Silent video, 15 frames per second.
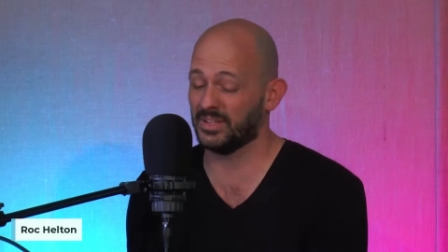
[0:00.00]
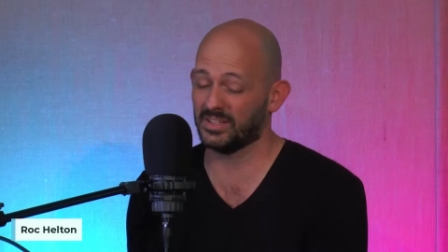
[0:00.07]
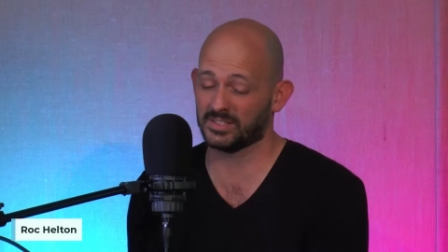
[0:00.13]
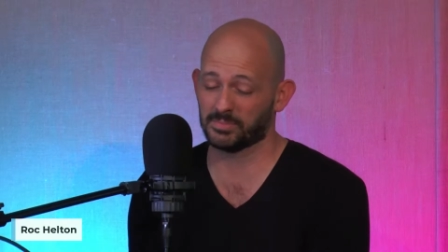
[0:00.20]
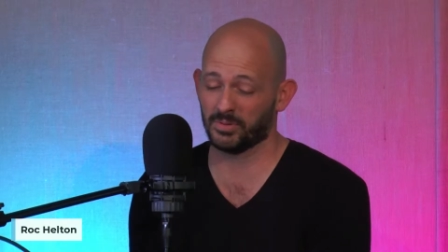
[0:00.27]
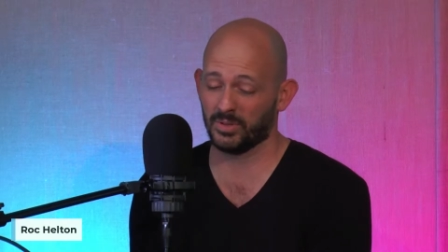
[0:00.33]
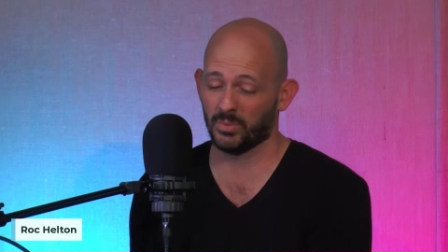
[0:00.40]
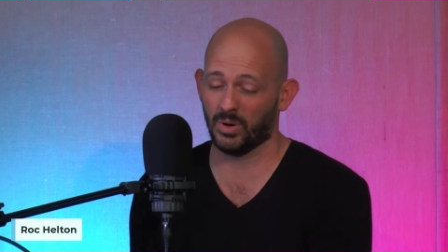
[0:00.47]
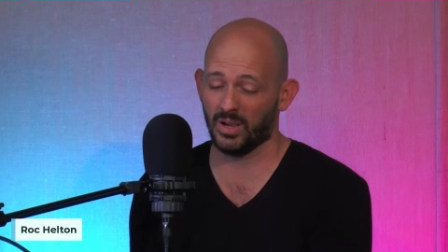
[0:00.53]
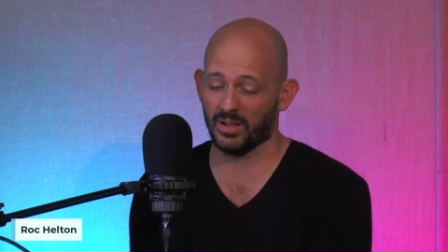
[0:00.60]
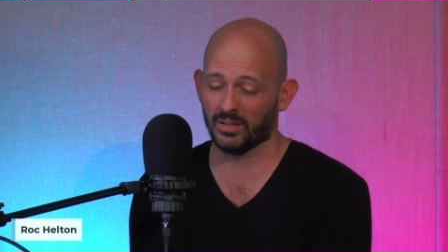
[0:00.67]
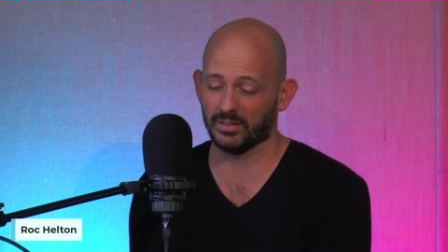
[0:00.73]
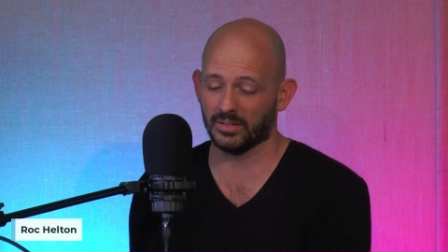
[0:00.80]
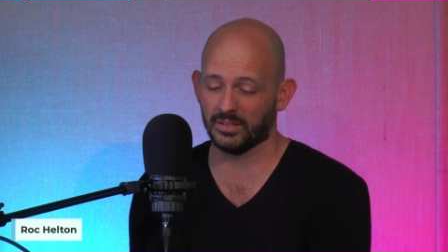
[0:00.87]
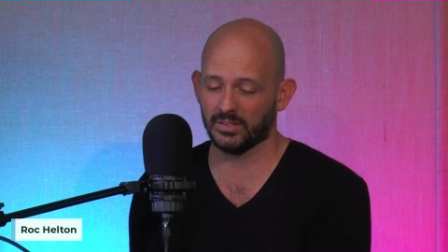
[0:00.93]
mean, that's pretty
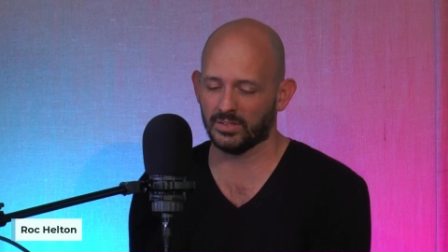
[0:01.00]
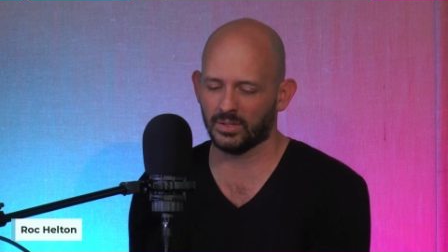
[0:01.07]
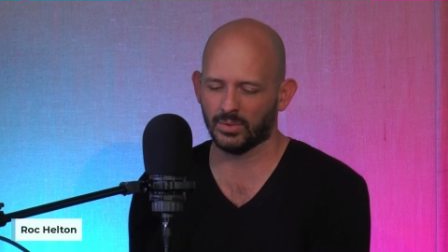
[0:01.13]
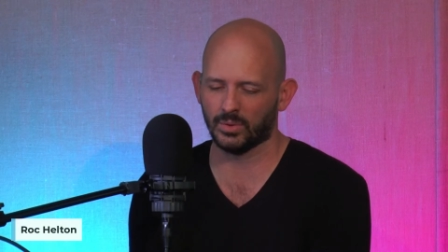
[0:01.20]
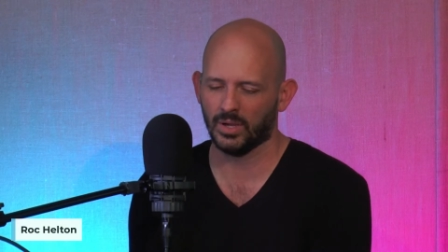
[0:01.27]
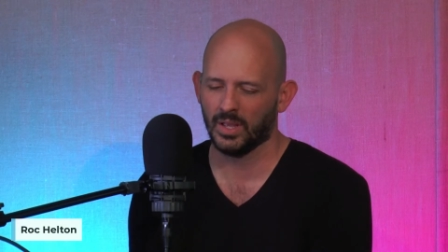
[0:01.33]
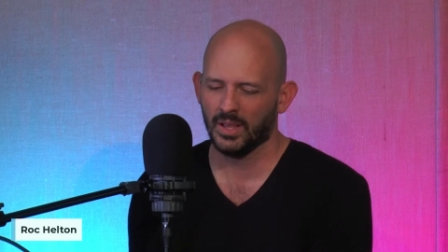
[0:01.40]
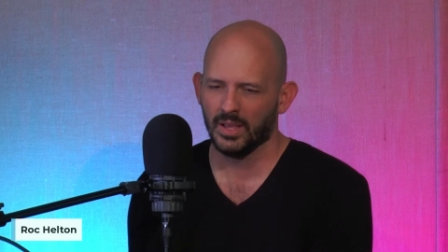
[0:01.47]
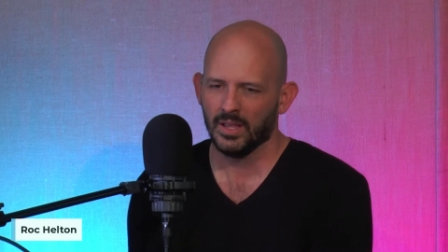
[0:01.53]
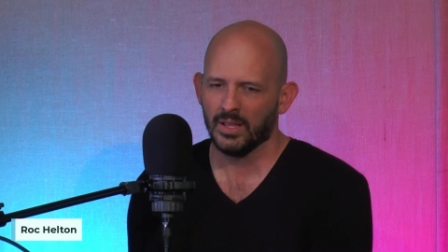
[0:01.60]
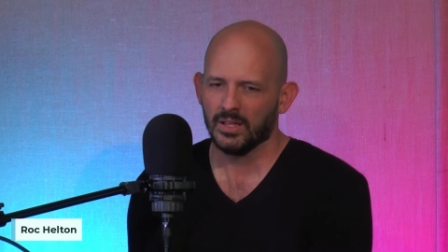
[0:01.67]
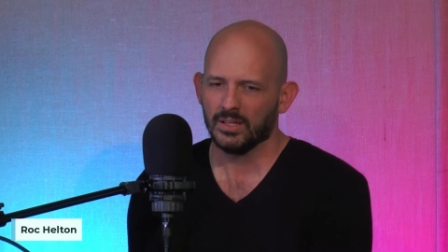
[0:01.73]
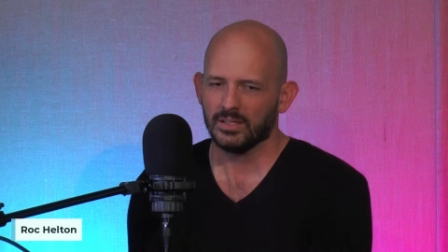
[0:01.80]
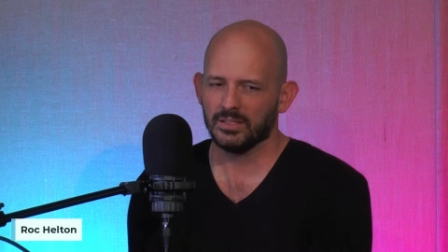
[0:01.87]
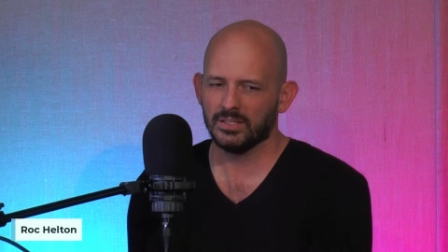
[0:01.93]
wild.
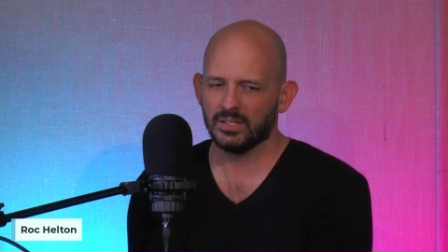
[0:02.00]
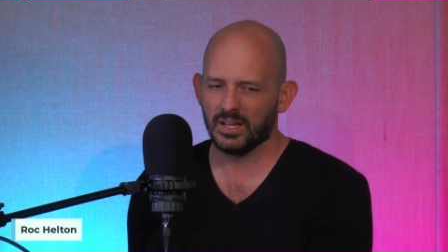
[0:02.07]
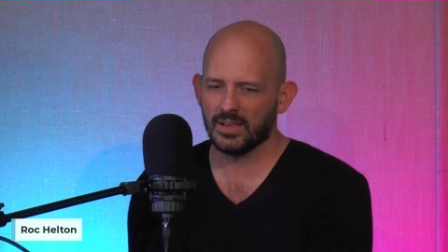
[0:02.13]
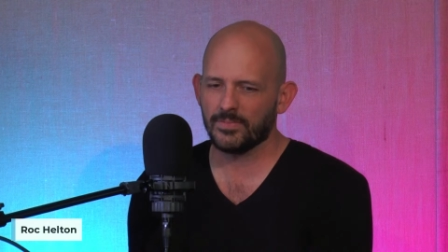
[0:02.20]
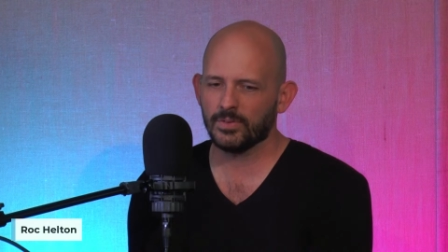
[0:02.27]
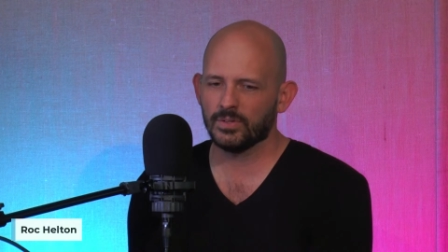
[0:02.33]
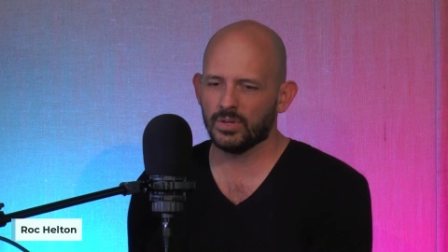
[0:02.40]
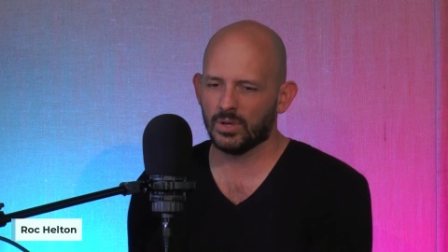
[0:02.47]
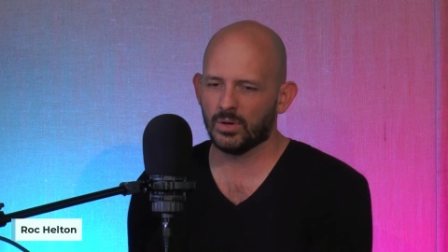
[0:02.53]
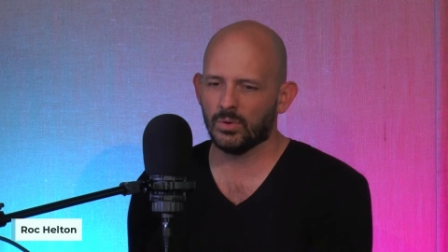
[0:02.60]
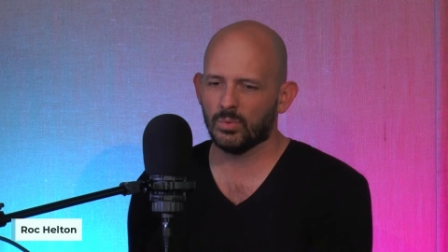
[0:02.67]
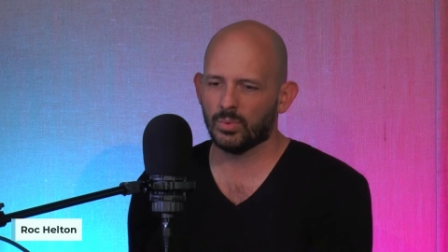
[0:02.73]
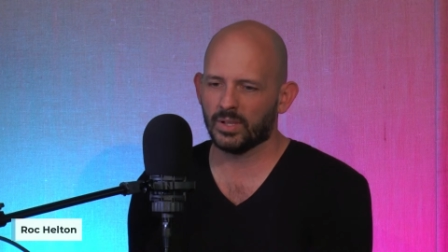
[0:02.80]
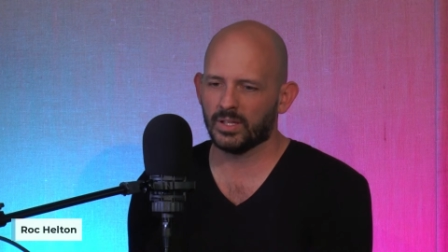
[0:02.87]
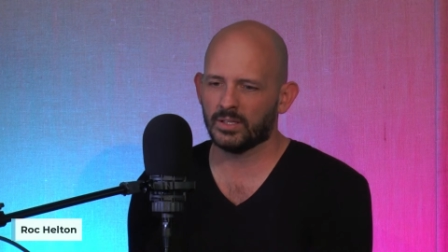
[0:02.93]
You never
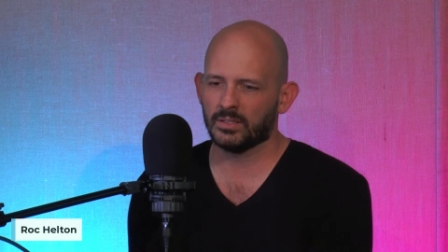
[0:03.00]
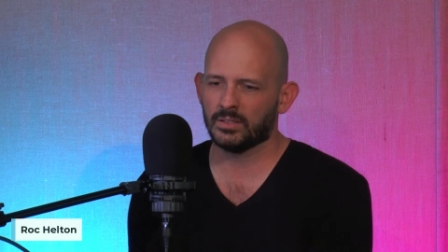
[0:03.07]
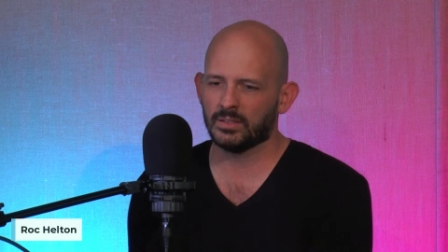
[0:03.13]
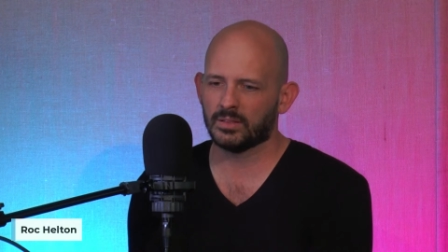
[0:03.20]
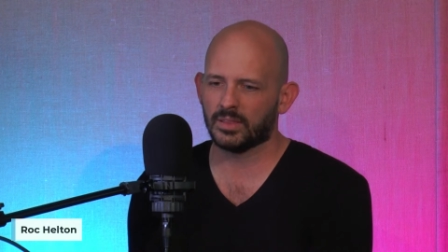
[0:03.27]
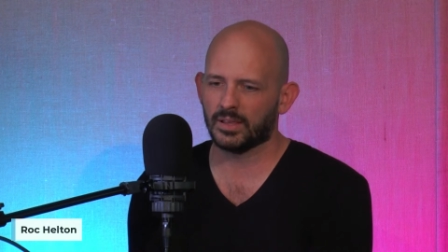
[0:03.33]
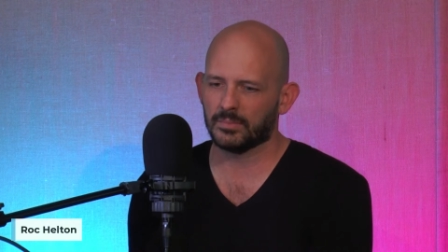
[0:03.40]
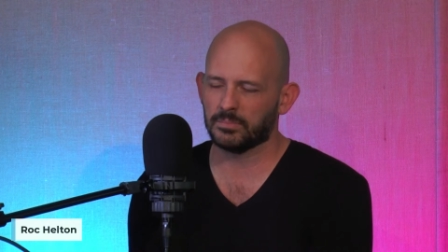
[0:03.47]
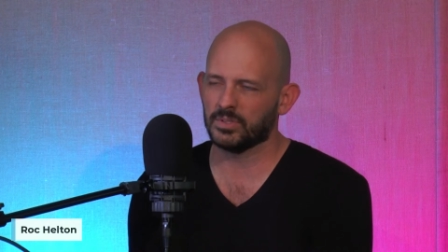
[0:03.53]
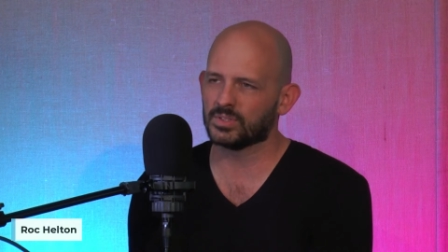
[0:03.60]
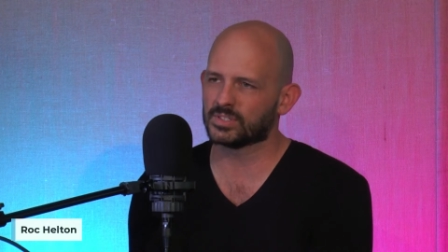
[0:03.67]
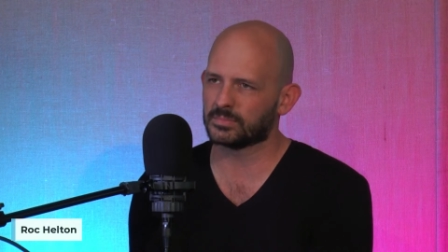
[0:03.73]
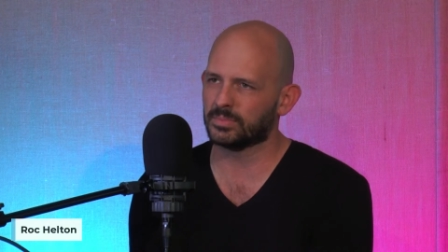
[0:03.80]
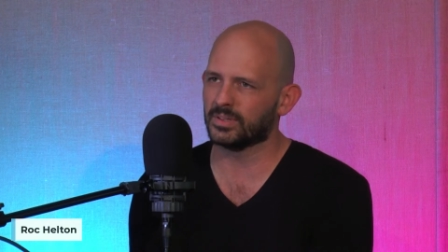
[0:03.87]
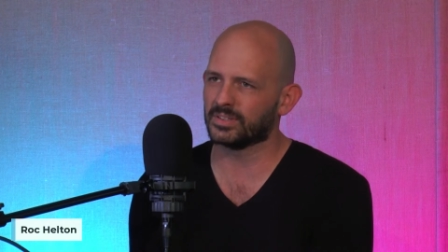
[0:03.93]
know when that
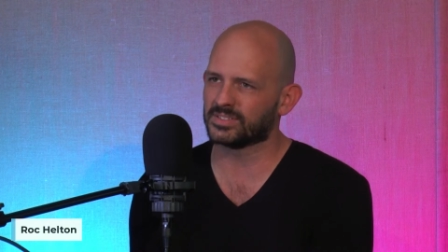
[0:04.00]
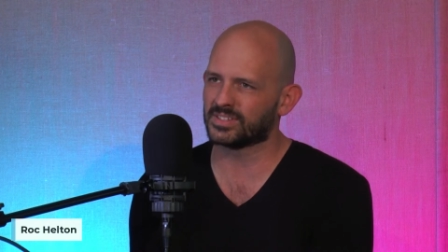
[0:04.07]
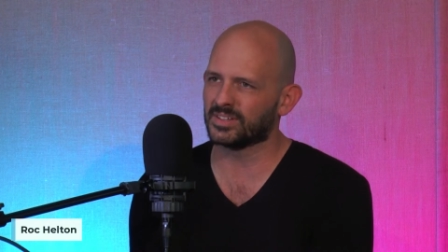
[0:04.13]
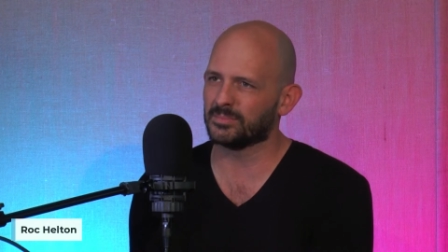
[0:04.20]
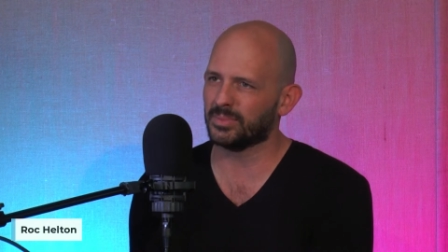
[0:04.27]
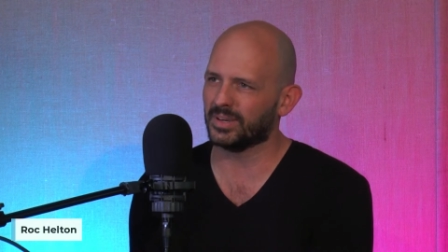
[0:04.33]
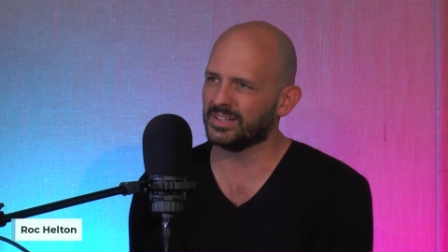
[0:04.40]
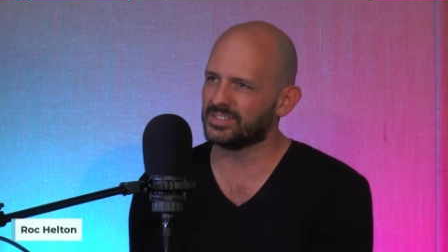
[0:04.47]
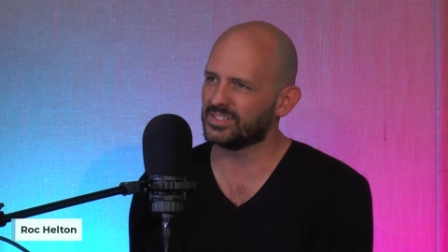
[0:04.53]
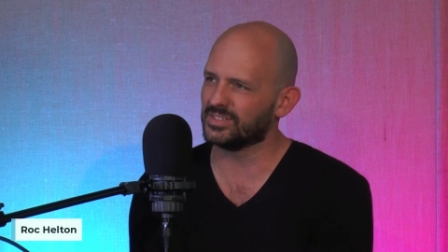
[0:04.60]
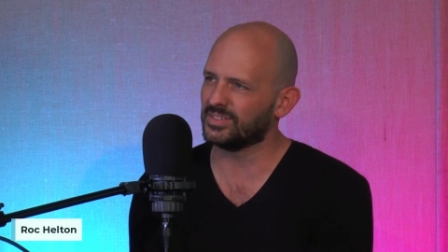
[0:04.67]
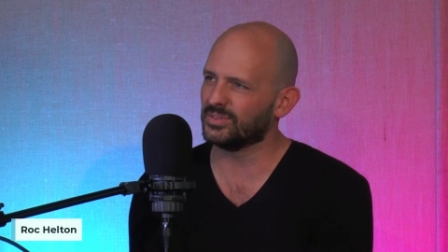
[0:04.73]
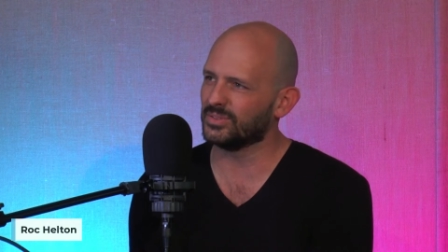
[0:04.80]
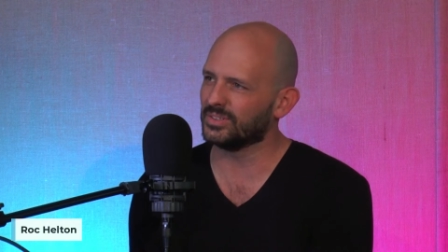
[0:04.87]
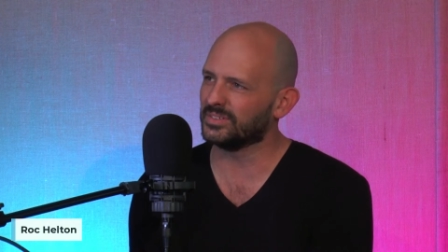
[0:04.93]
music bug's going to bite you,
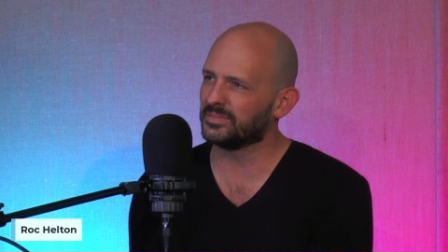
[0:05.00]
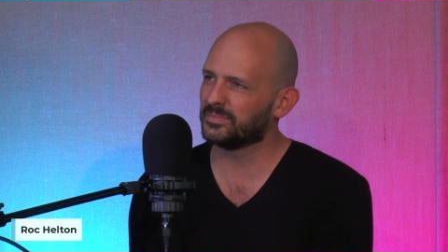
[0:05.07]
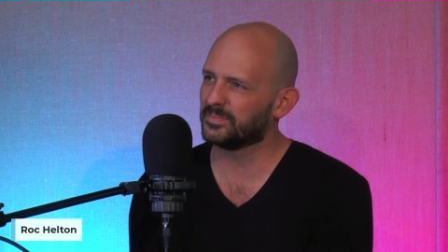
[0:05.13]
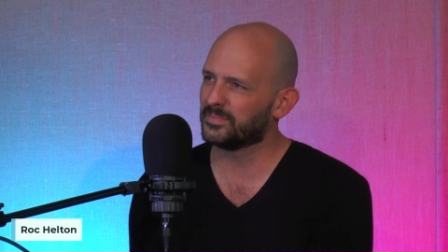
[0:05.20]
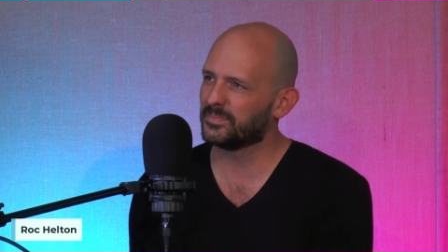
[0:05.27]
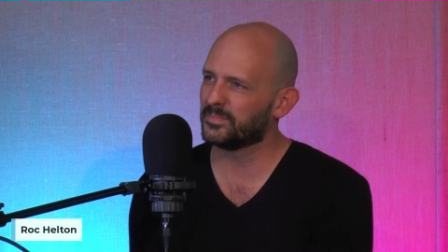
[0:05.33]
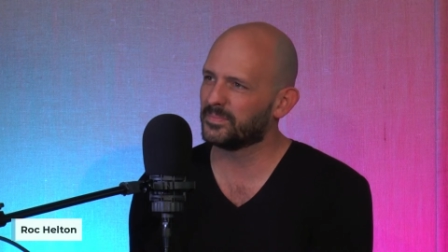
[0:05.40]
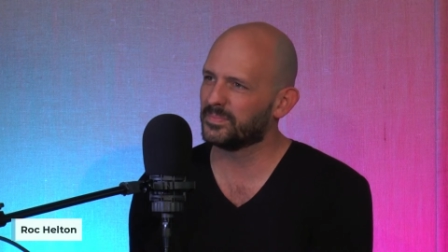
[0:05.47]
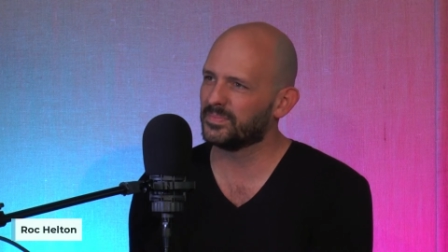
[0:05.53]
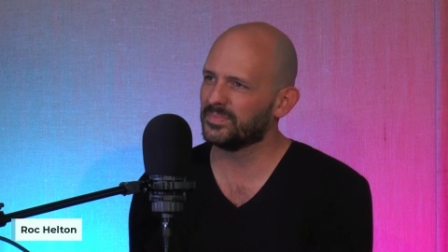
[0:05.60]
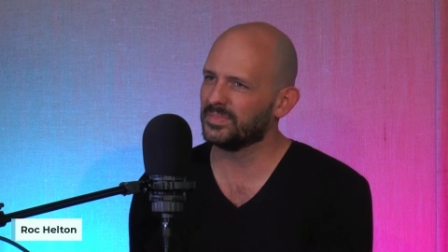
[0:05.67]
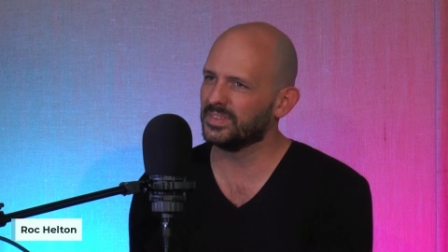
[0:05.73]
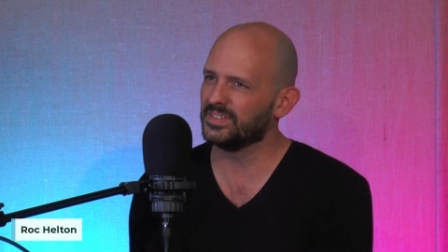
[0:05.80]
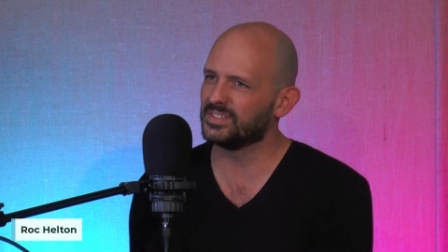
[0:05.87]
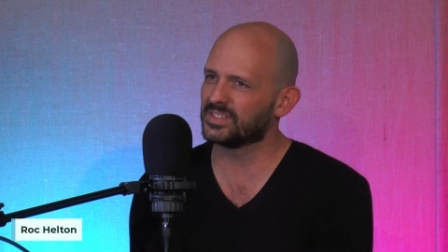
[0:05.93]
do you?
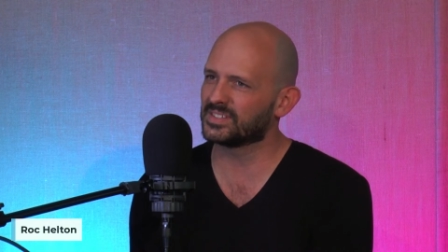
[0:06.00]
You